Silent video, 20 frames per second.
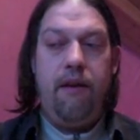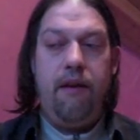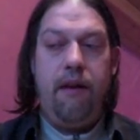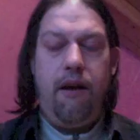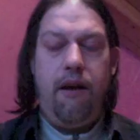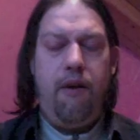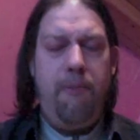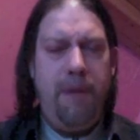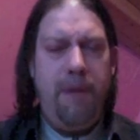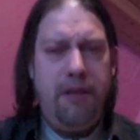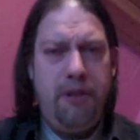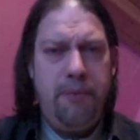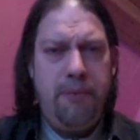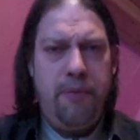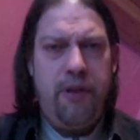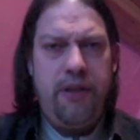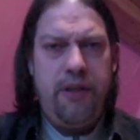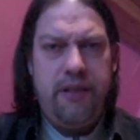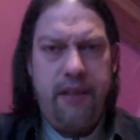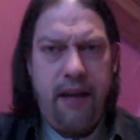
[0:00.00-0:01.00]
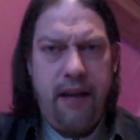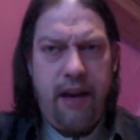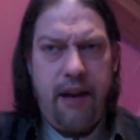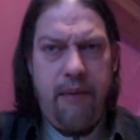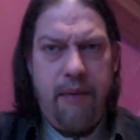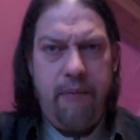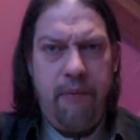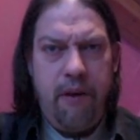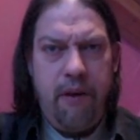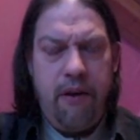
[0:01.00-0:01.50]
how much more
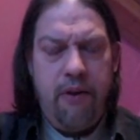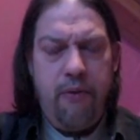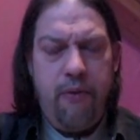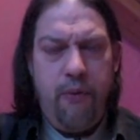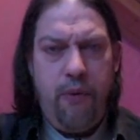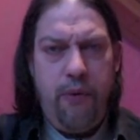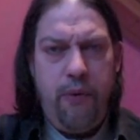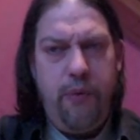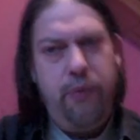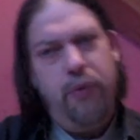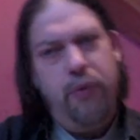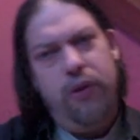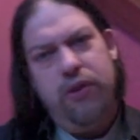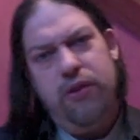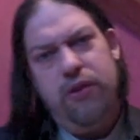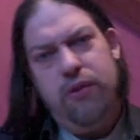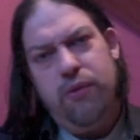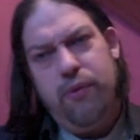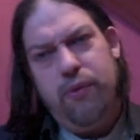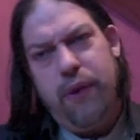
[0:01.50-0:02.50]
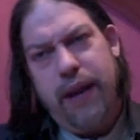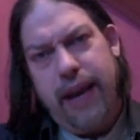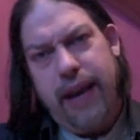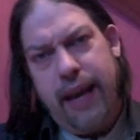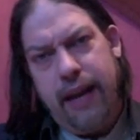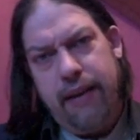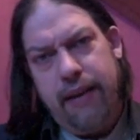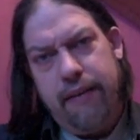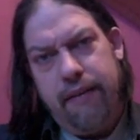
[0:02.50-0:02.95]
time would we want to wait?